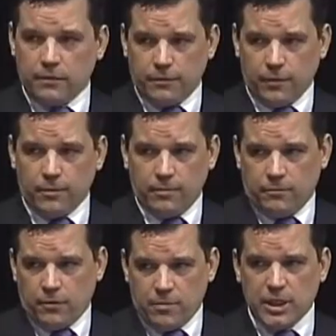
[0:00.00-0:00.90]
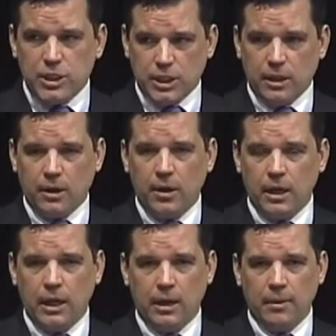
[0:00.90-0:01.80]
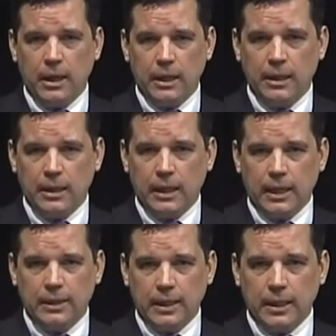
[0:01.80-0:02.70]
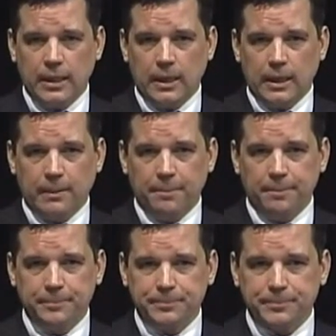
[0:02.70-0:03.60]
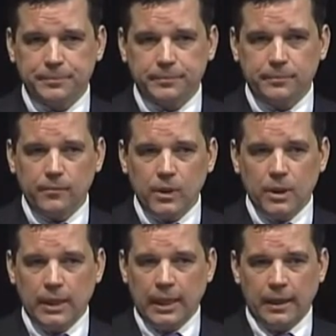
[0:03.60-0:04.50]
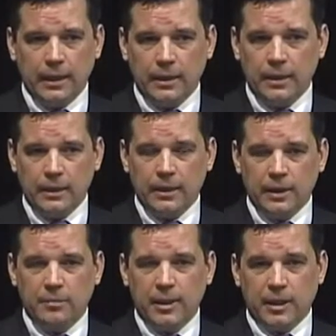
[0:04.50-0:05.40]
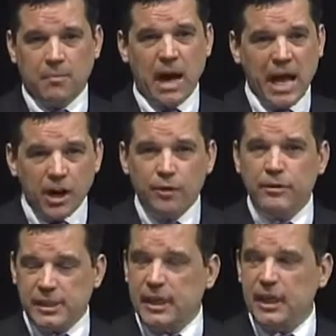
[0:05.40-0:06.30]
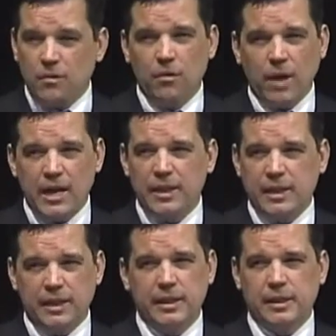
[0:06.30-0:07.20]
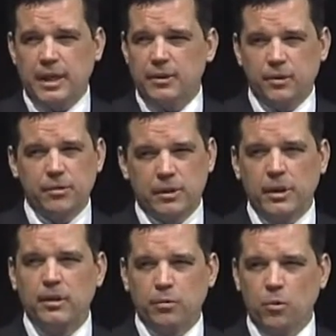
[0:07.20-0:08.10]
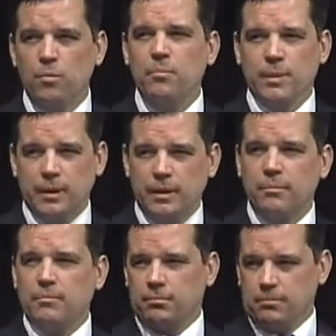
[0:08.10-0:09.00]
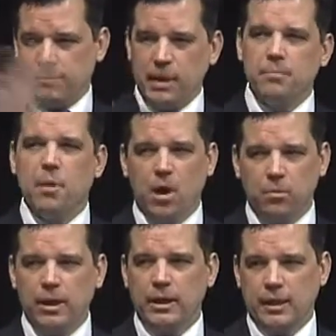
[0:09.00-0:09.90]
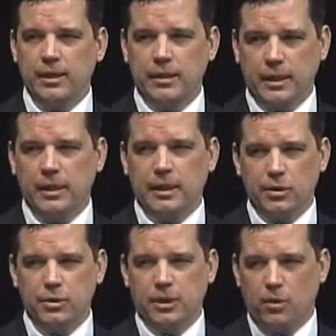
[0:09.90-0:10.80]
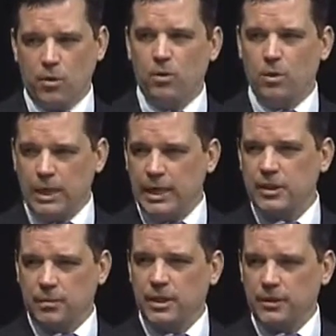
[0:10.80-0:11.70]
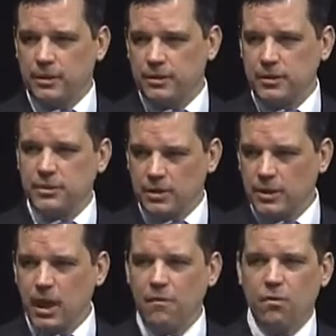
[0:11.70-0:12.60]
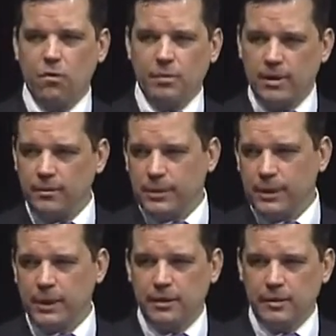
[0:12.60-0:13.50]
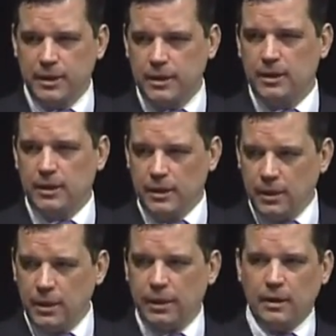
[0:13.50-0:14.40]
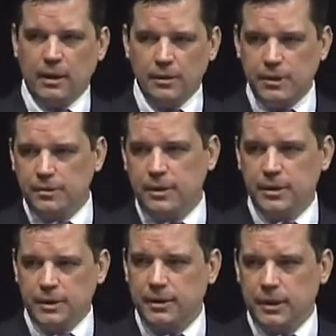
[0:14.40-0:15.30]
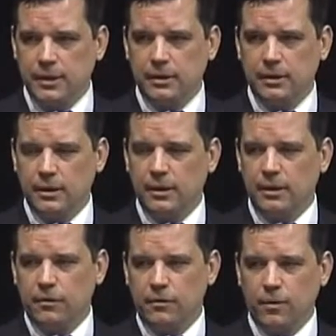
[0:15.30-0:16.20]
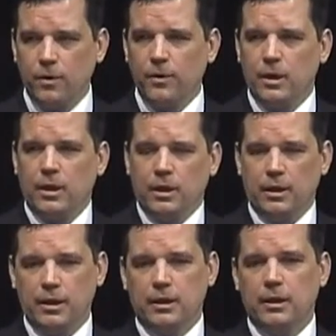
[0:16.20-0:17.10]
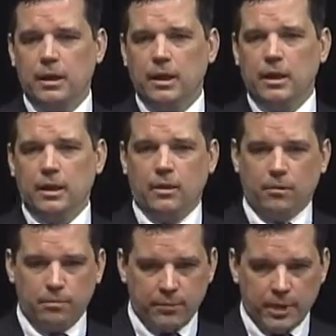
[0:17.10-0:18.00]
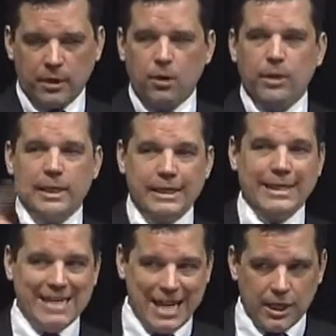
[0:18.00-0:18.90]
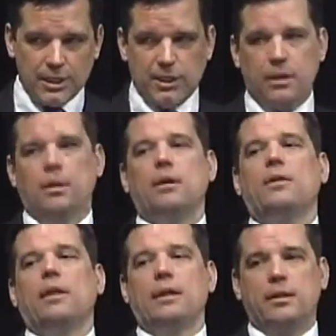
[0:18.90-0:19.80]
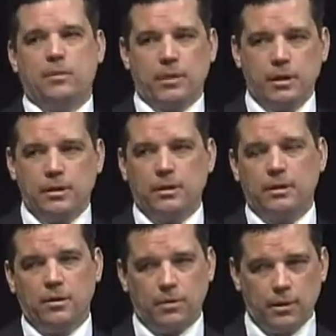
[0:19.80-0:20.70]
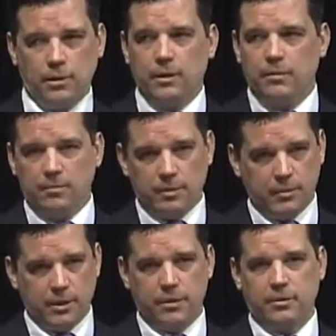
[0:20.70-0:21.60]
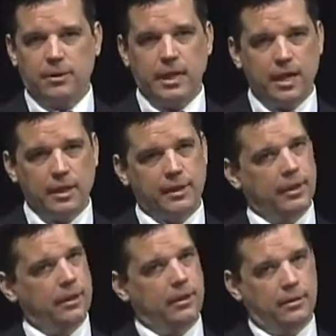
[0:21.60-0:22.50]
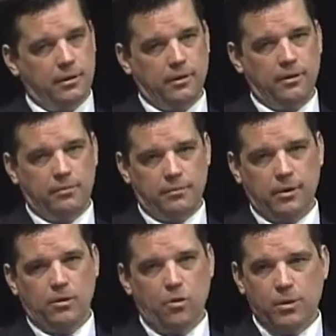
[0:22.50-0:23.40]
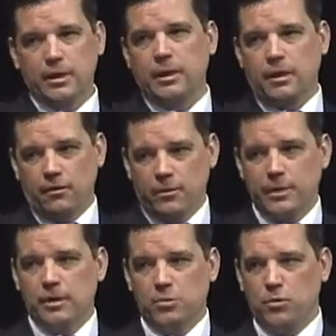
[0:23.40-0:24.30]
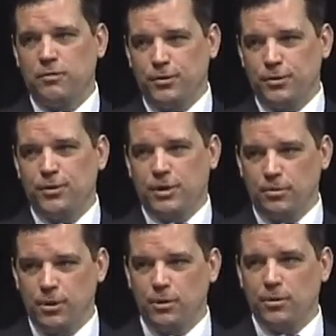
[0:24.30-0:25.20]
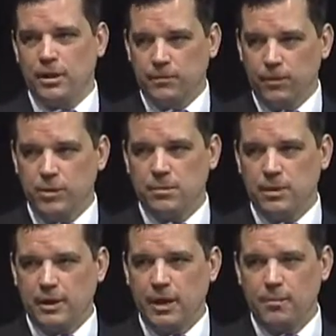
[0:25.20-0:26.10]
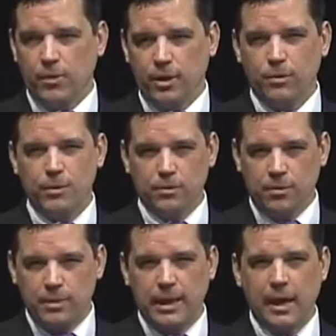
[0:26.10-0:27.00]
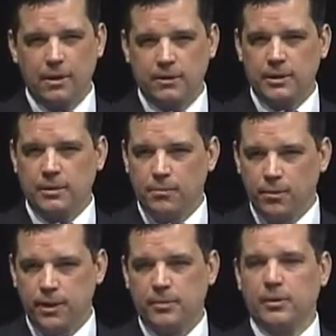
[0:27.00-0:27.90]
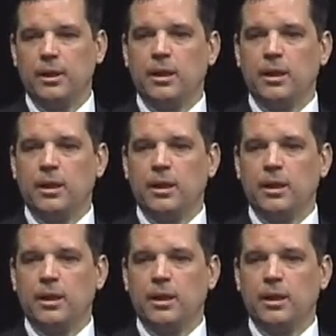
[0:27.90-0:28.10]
from this year. I think, again, at least based my understanding of what RIDE has said, is that those results won't be made public as they usually are. We'll get them at the district level. We'll be able to kind of see how students did and so forth. And then going into next year, that's when we'll administer the test. Again, their hope is that everybody's moved to the computerized version by that point, which we'll be at already in Portsmouth.